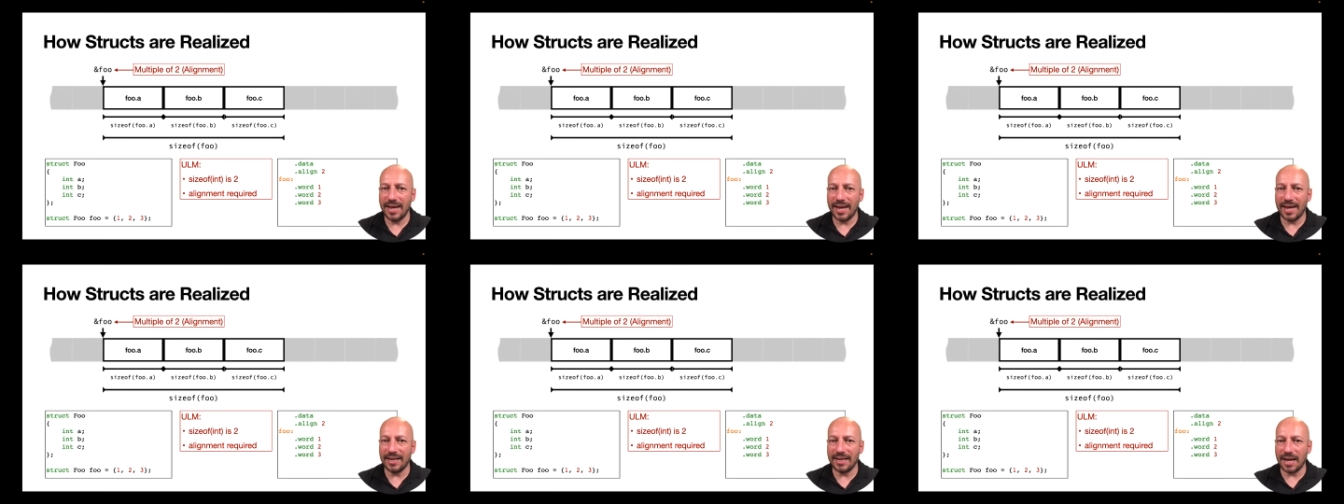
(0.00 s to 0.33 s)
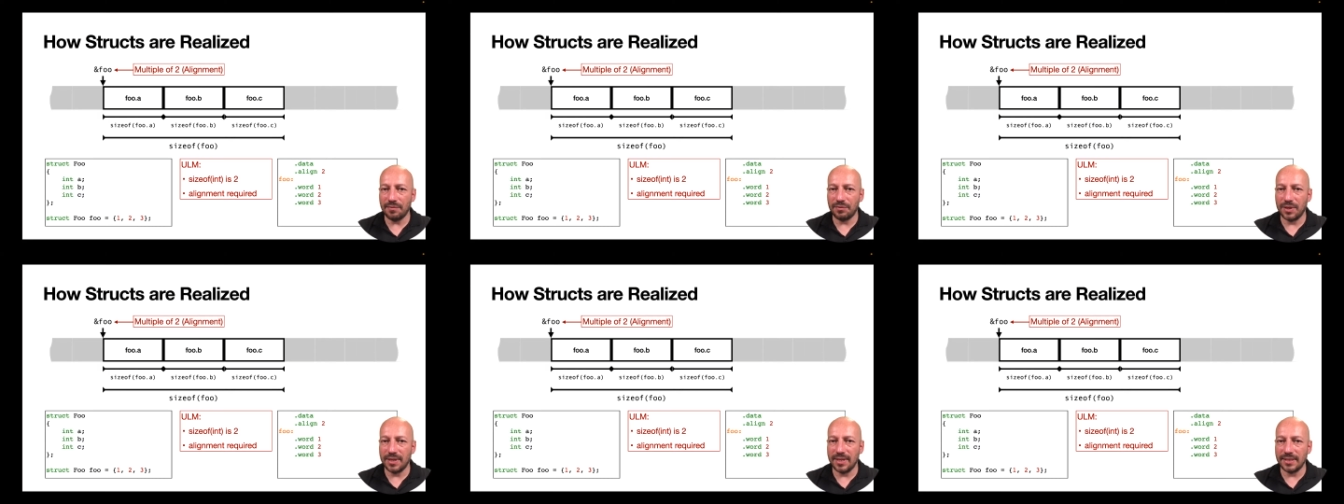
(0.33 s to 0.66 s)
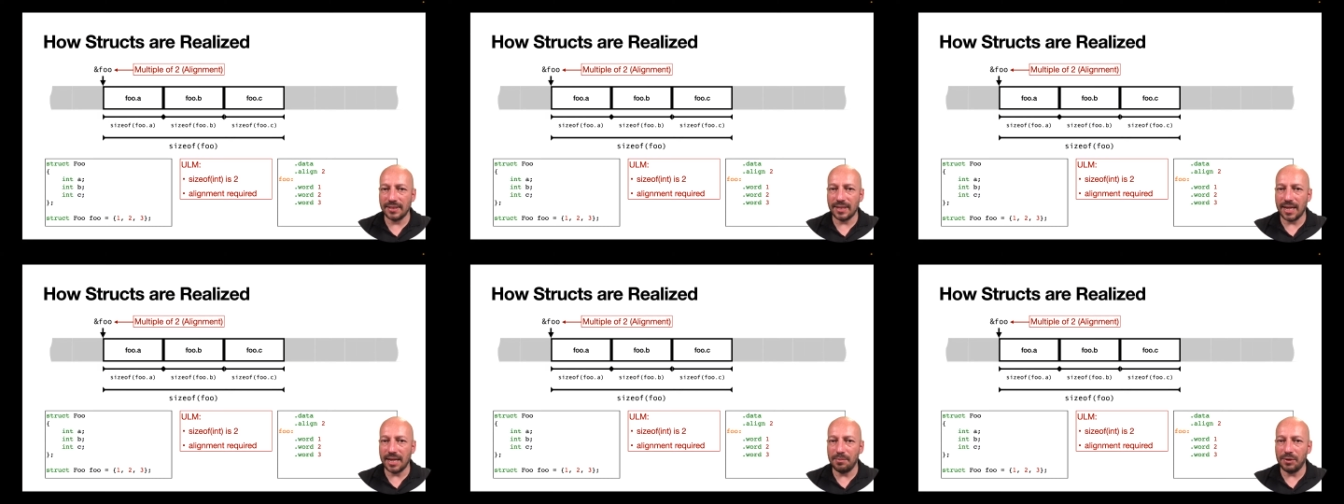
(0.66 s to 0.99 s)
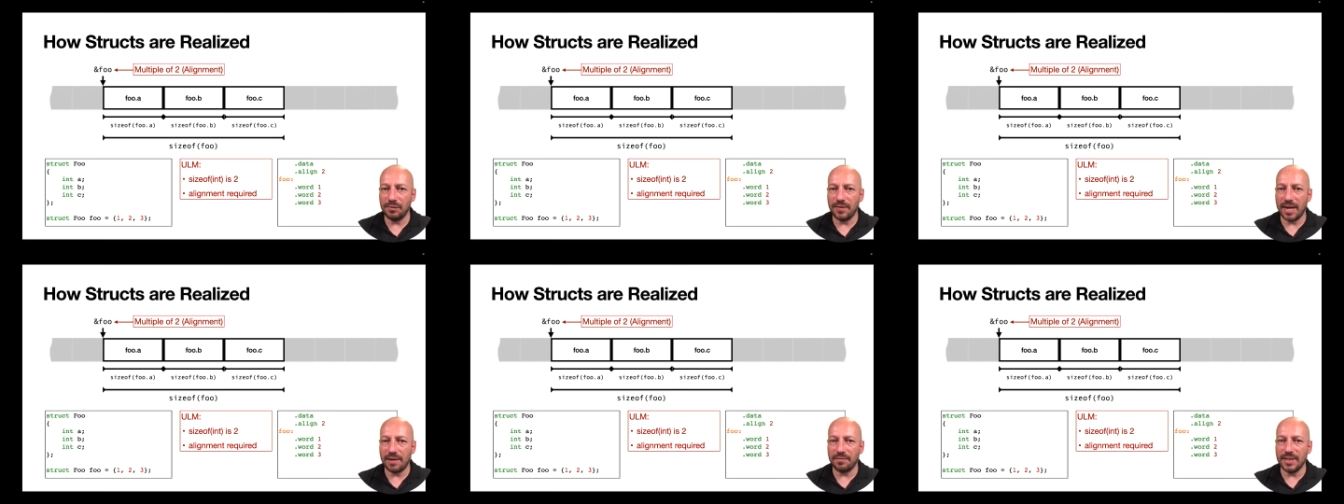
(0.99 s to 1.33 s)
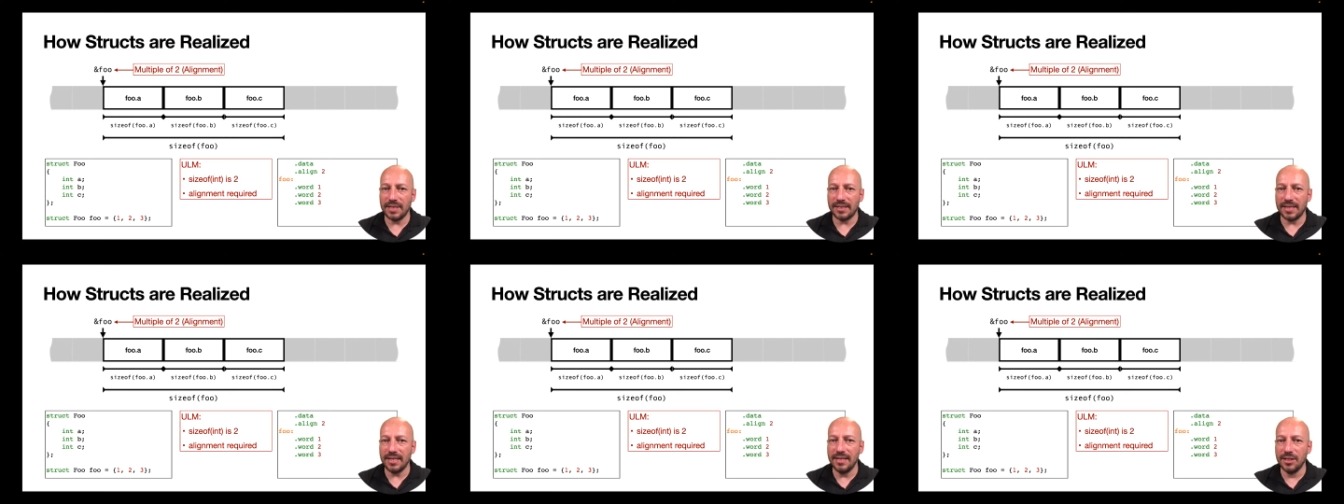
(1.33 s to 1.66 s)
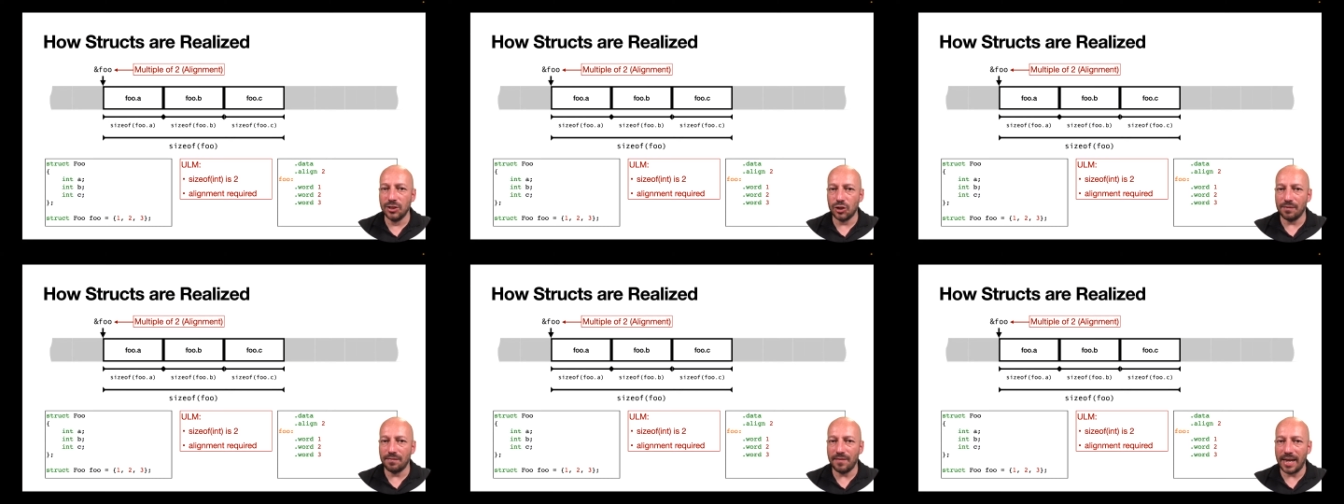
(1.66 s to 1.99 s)
And after this label, we have these
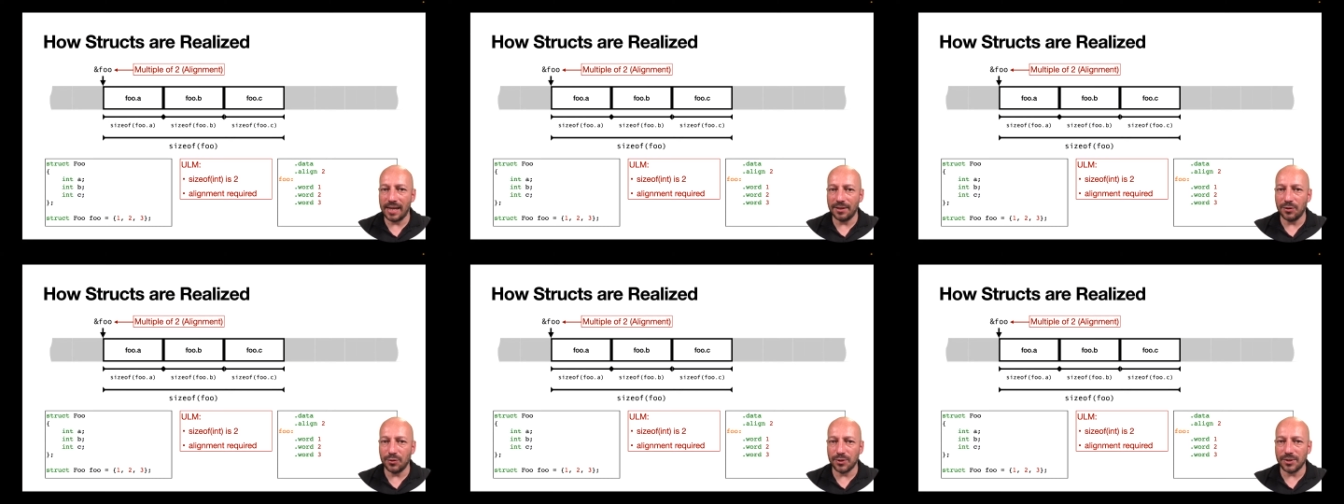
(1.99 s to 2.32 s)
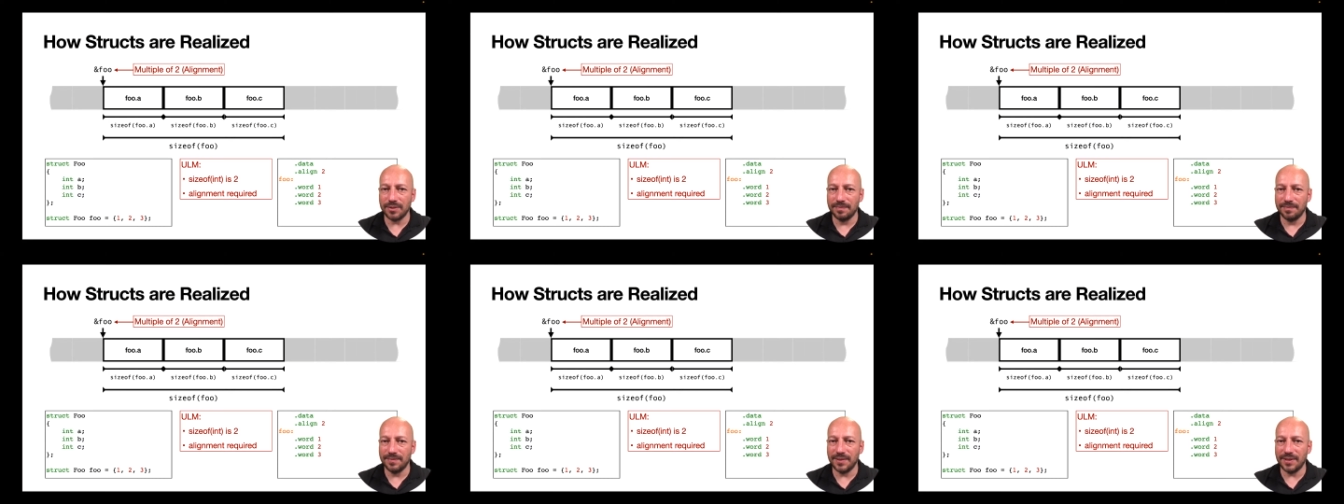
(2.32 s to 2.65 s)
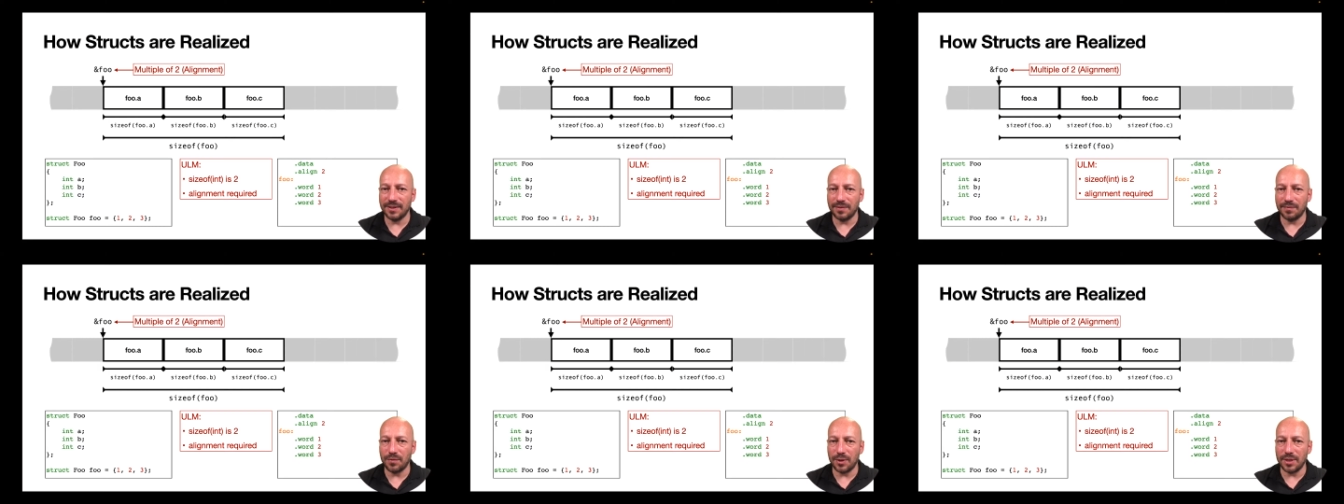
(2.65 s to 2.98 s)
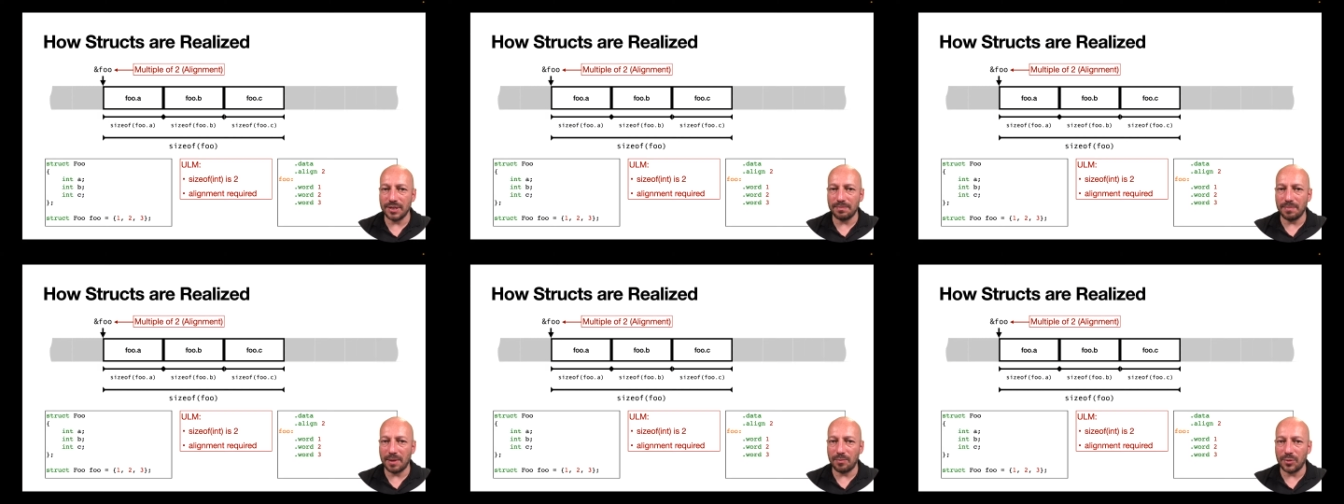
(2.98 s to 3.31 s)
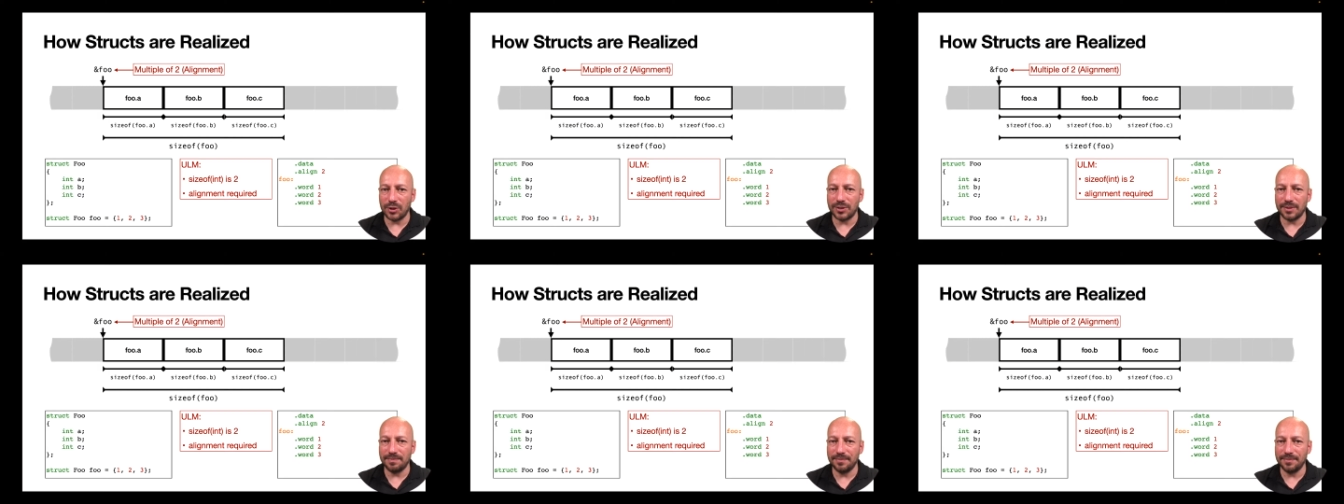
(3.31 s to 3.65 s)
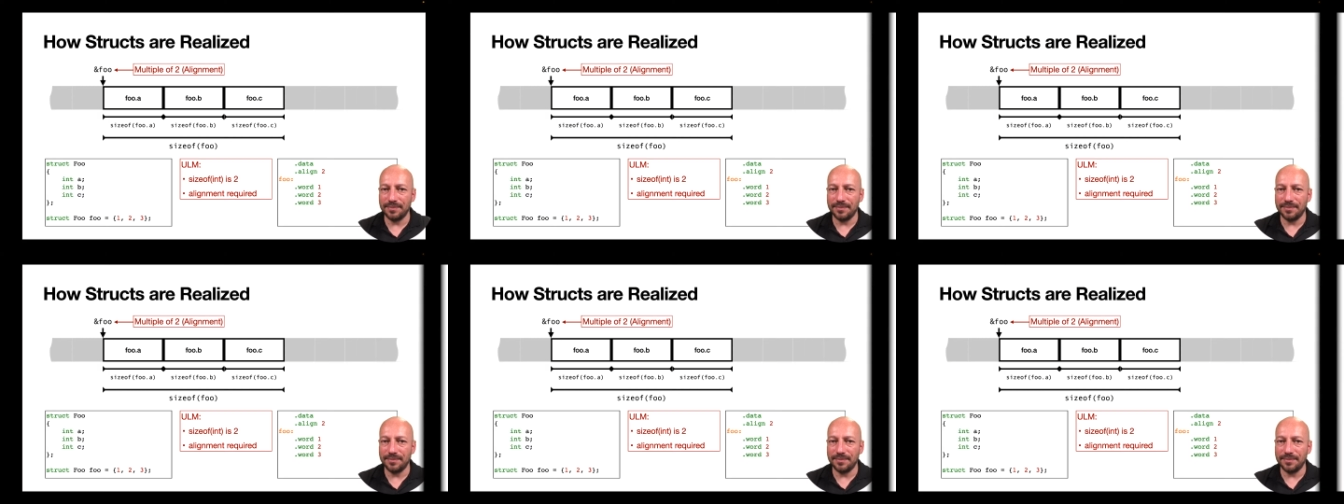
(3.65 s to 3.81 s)
initial values uh, for these members.